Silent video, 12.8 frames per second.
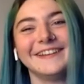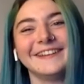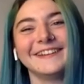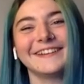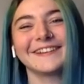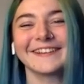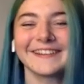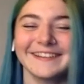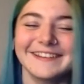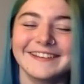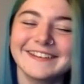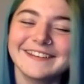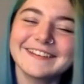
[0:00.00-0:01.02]

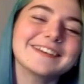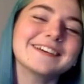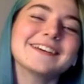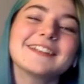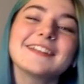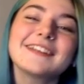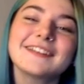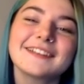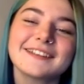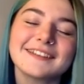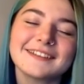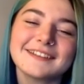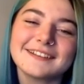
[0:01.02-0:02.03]

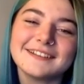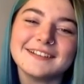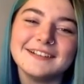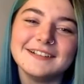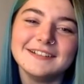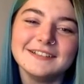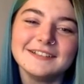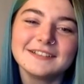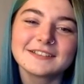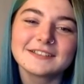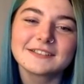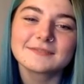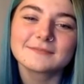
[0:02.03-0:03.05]

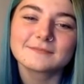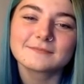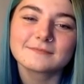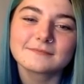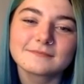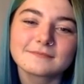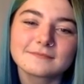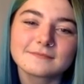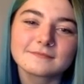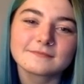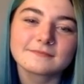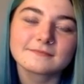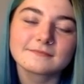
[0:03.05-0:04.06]

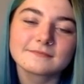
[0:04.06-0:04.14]
(silent)